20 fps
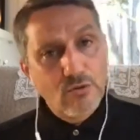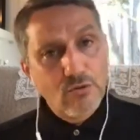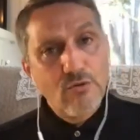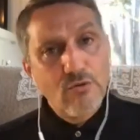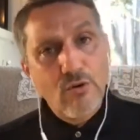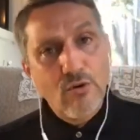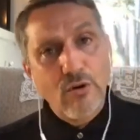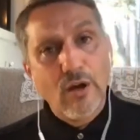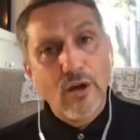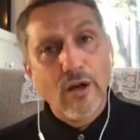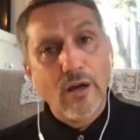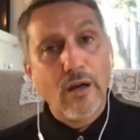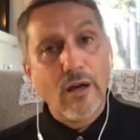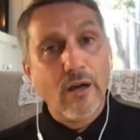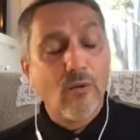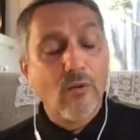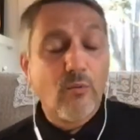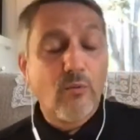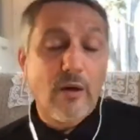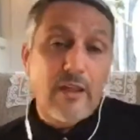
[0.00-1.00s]

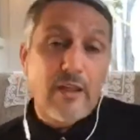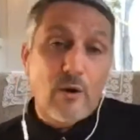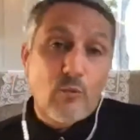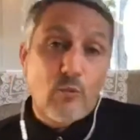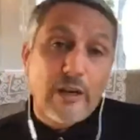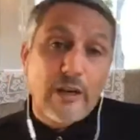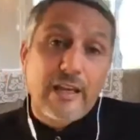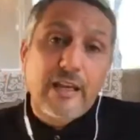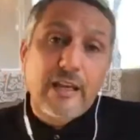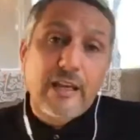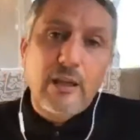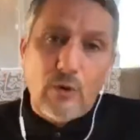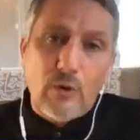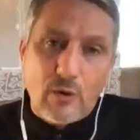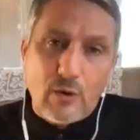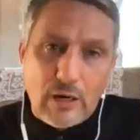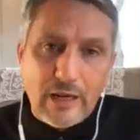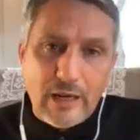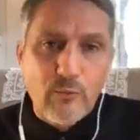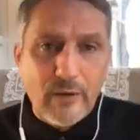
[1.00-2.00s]
whether willingly
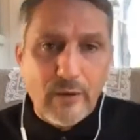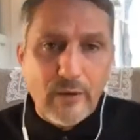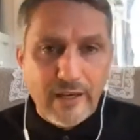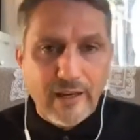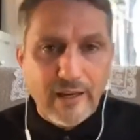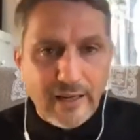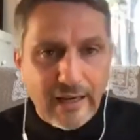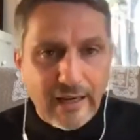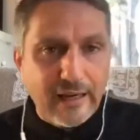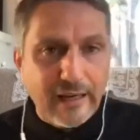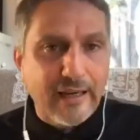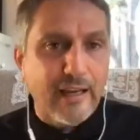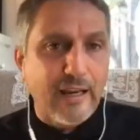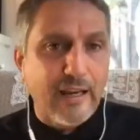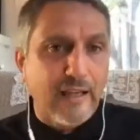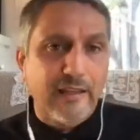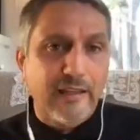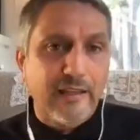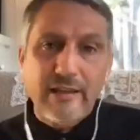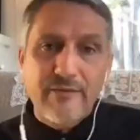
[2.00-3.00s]
or unwillingly. Again,
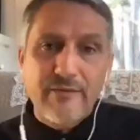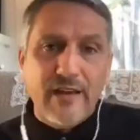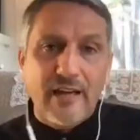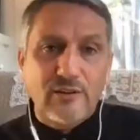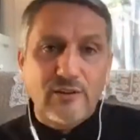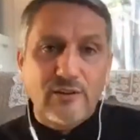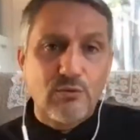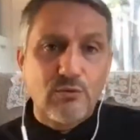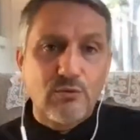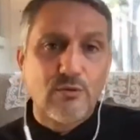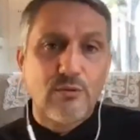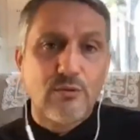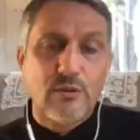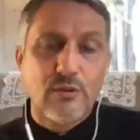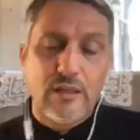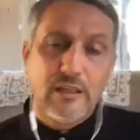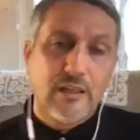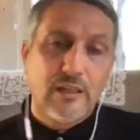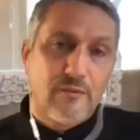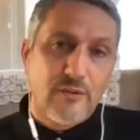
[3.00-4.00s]
I'll leave that to
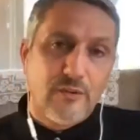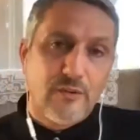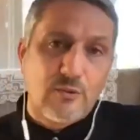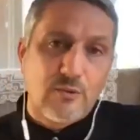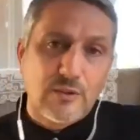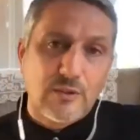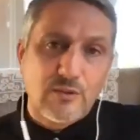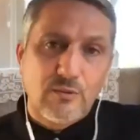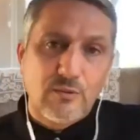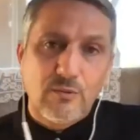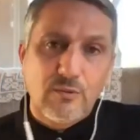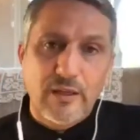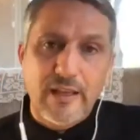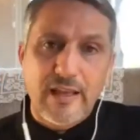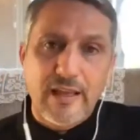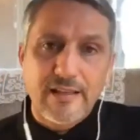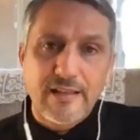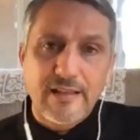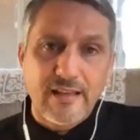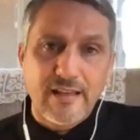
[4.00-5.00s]
individuals who want
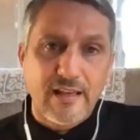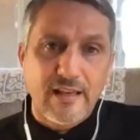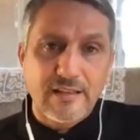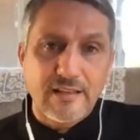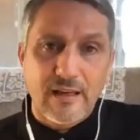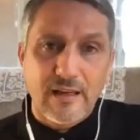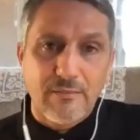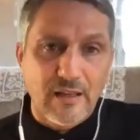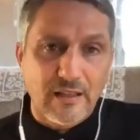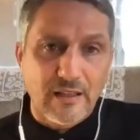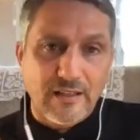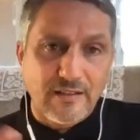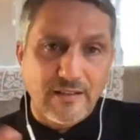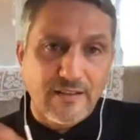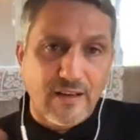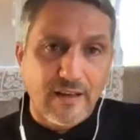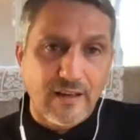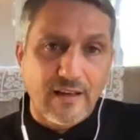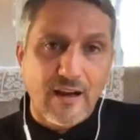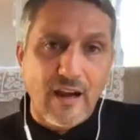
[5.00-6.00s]
to assess. I'm not a
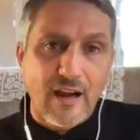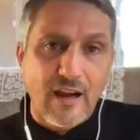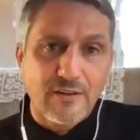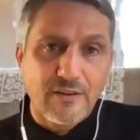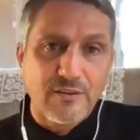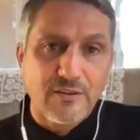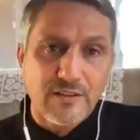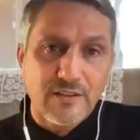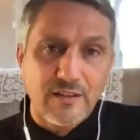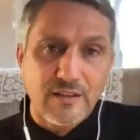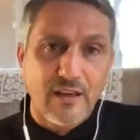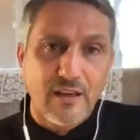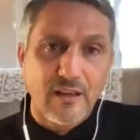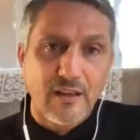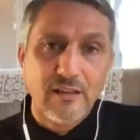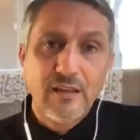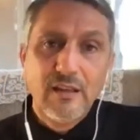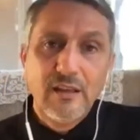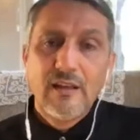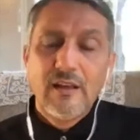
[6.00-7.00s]
psychiatrist
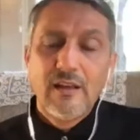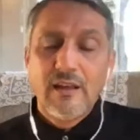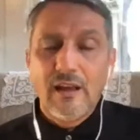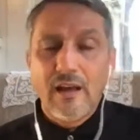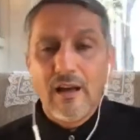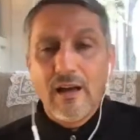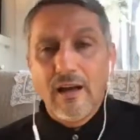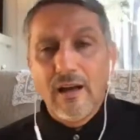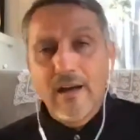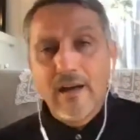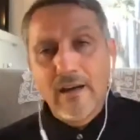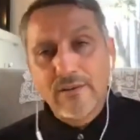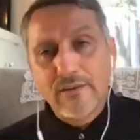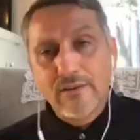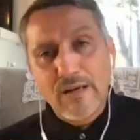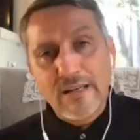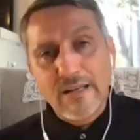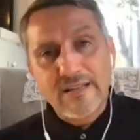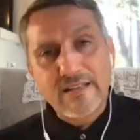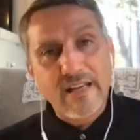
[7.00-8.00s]

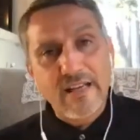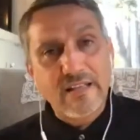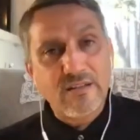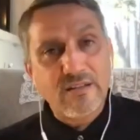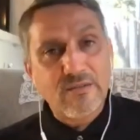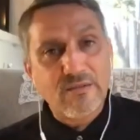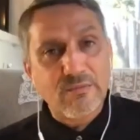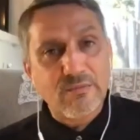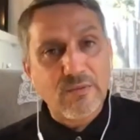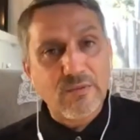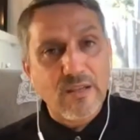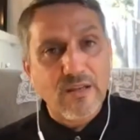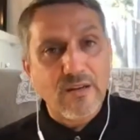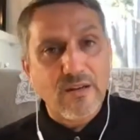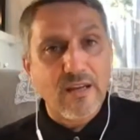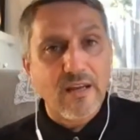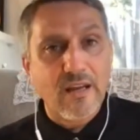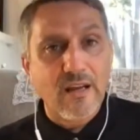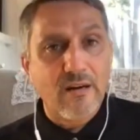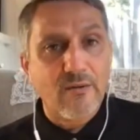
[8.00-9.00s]
to assess whether
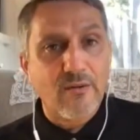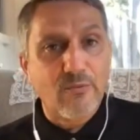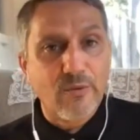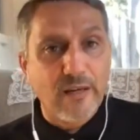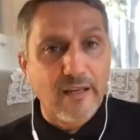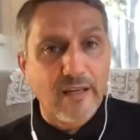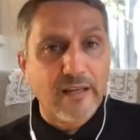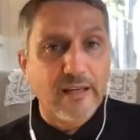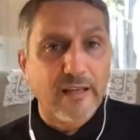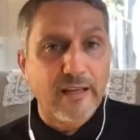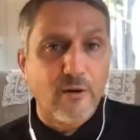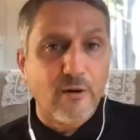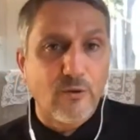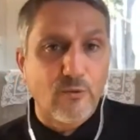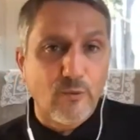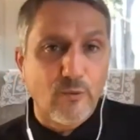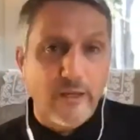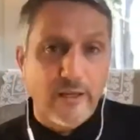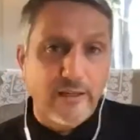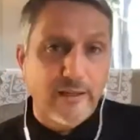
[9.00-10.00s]
they're willingly or
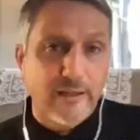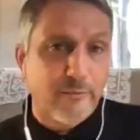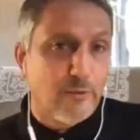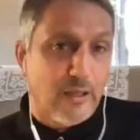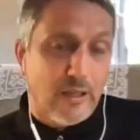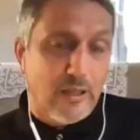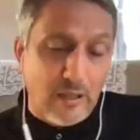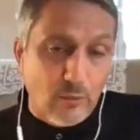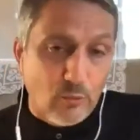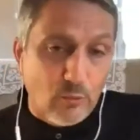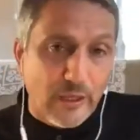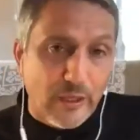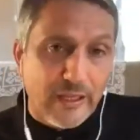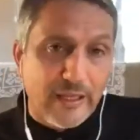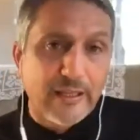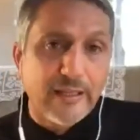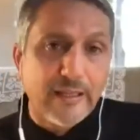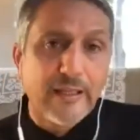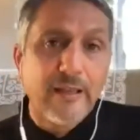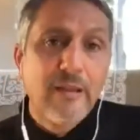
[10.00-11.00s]

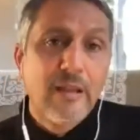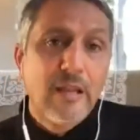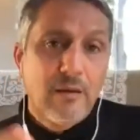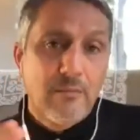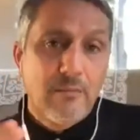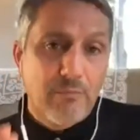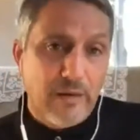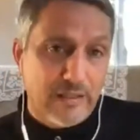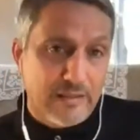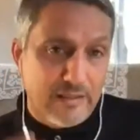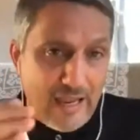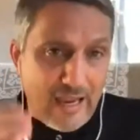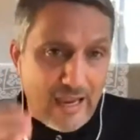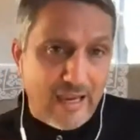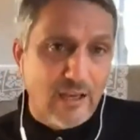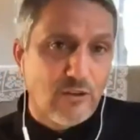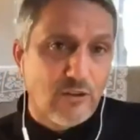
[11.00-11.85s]
unwillingly, but the end